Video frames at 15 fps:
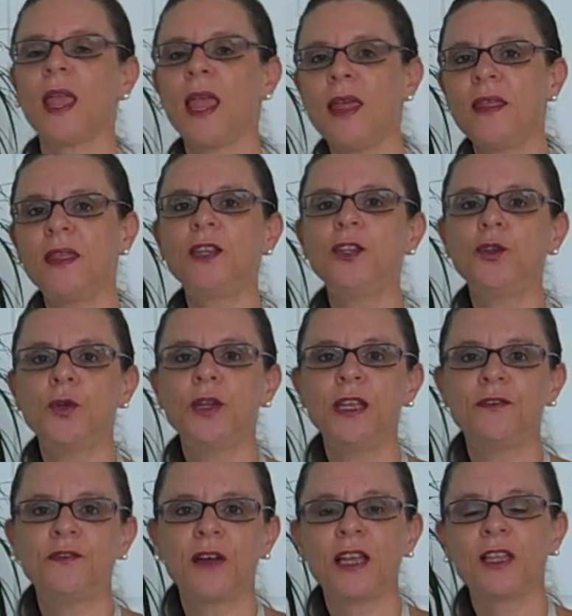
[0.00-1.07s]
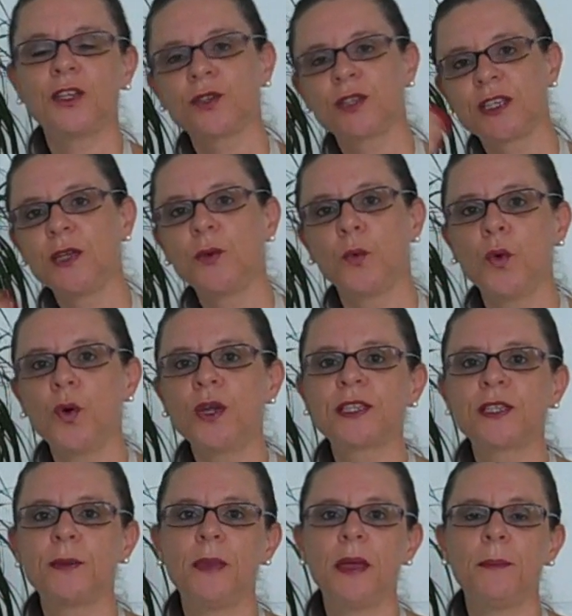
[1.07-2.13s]
and then you invite you see who
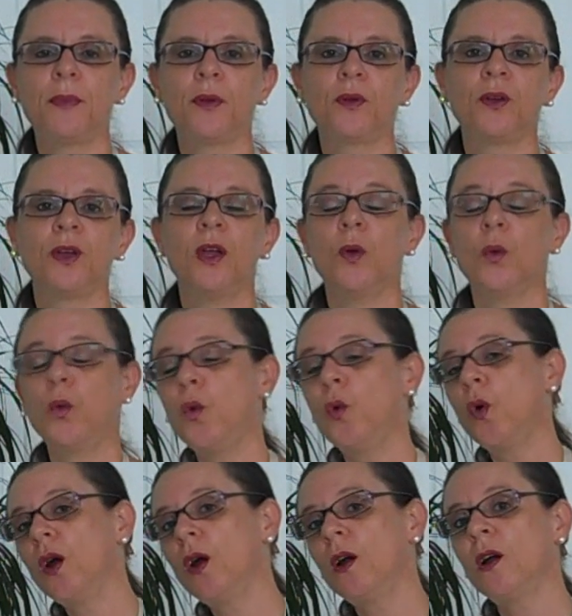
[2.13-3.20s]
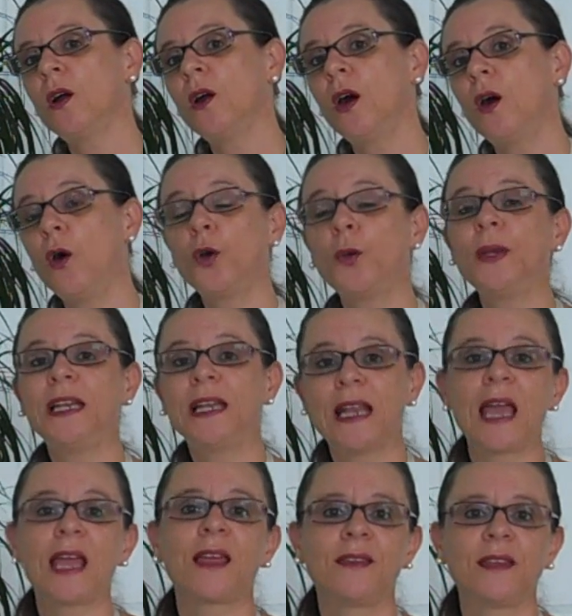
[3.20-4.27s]
is the member who uh, already
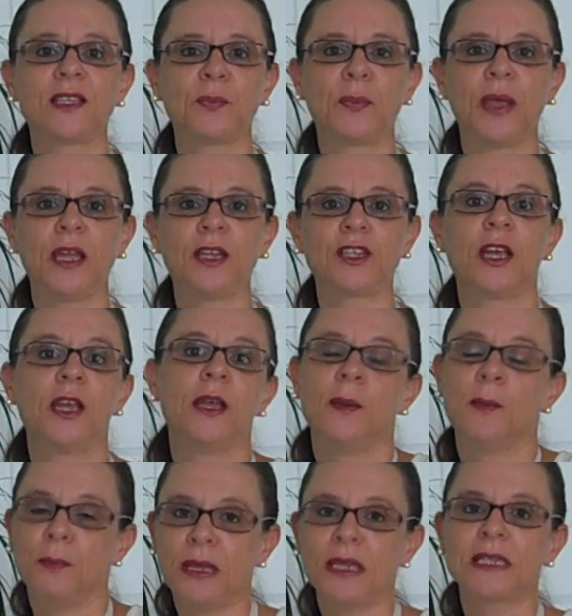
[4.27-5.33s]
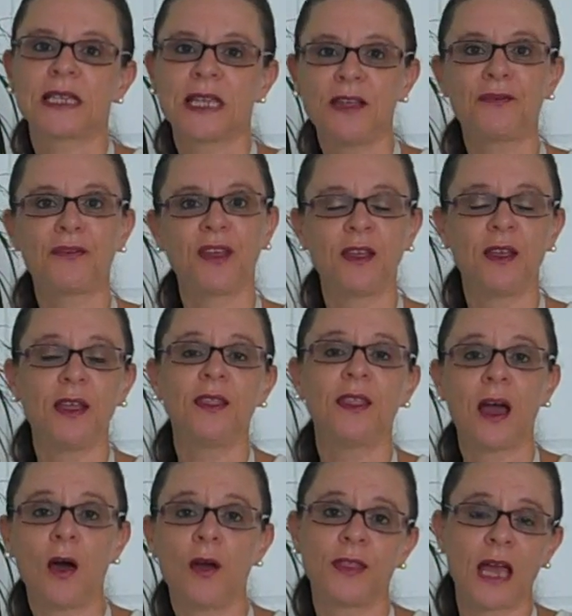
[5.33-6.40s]
like this page means if they in
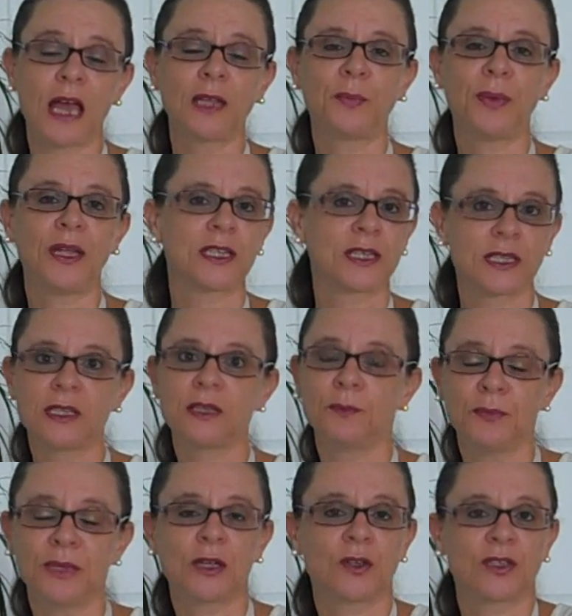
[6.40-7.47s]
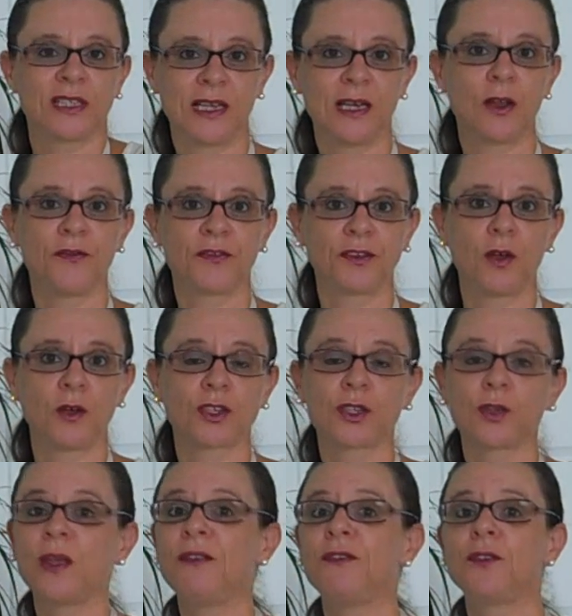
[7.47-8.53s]
the on that page th because they love dogs
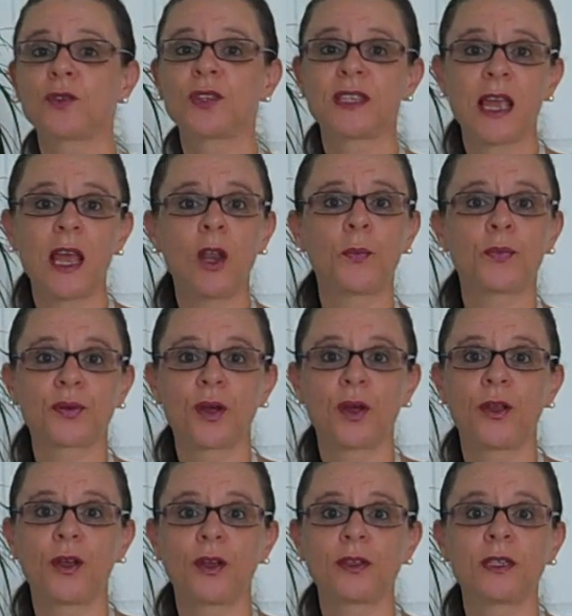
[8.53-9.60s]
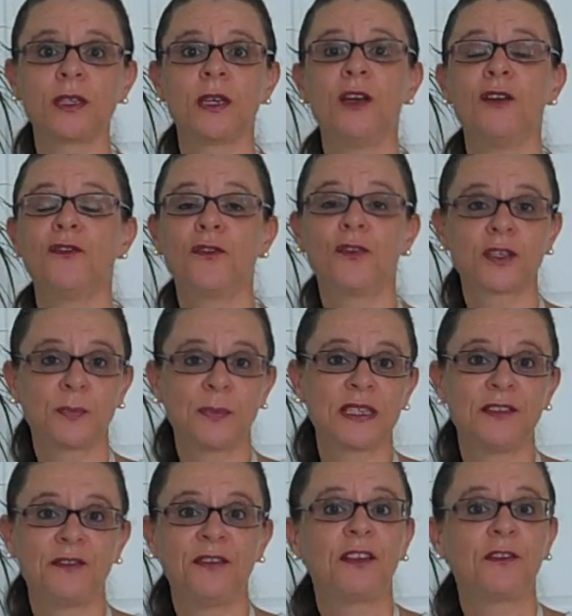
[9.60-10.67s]
so if you sell a product for
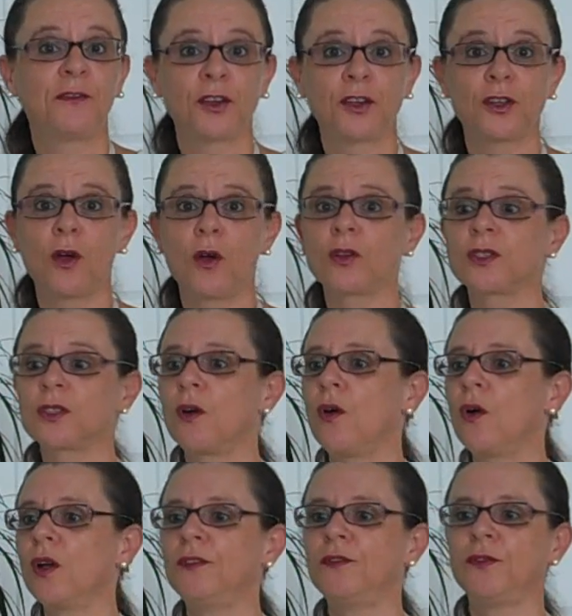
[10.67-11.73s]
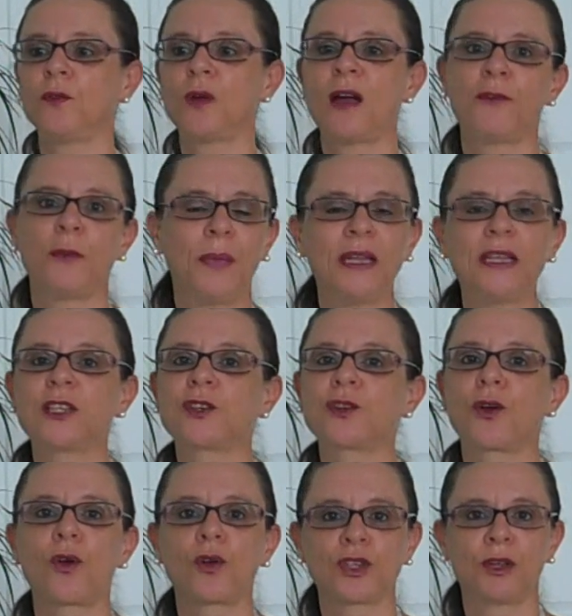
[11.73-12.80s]
specific for dogs or if you have a pet
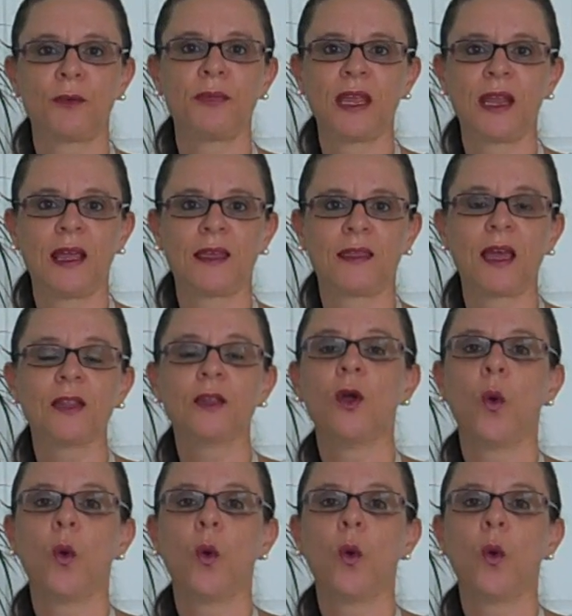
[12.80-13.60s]
store or something like that